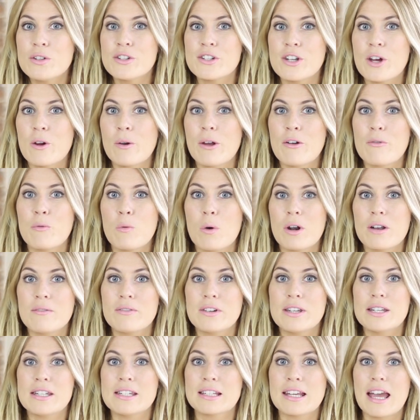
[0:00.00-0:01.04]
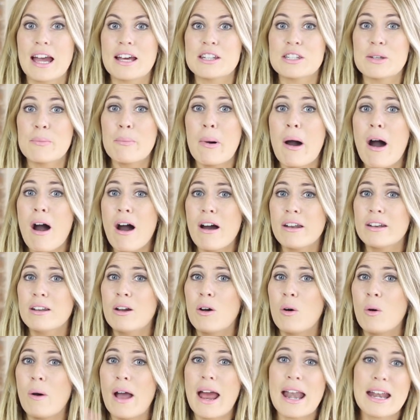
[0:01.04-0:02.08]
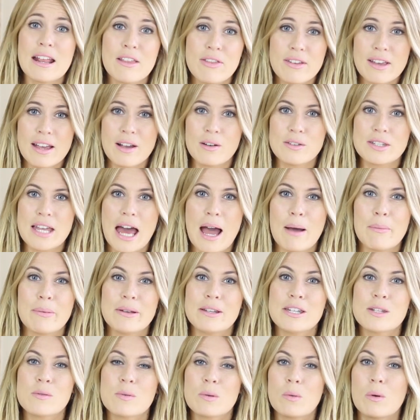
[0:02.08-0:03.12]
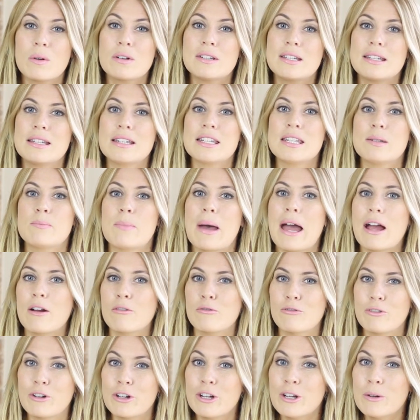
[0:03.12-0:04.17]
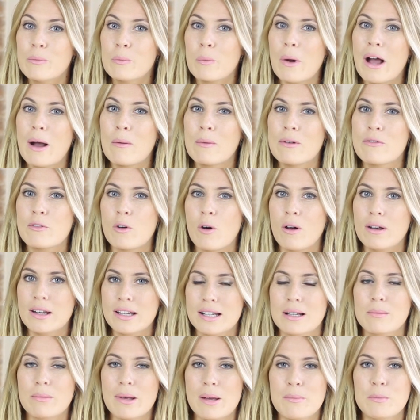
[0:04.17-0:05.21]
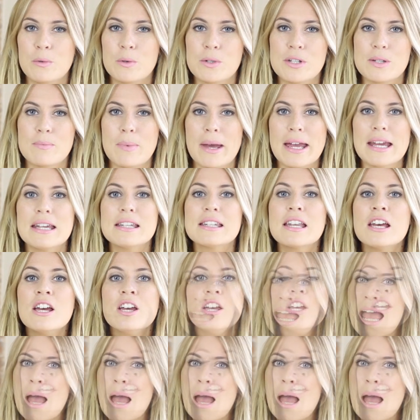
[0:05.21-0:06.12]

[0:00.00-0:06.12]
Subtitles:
so if one of us gets a partner or anything else happens, we wanted a spare room where we've got a little bit more space.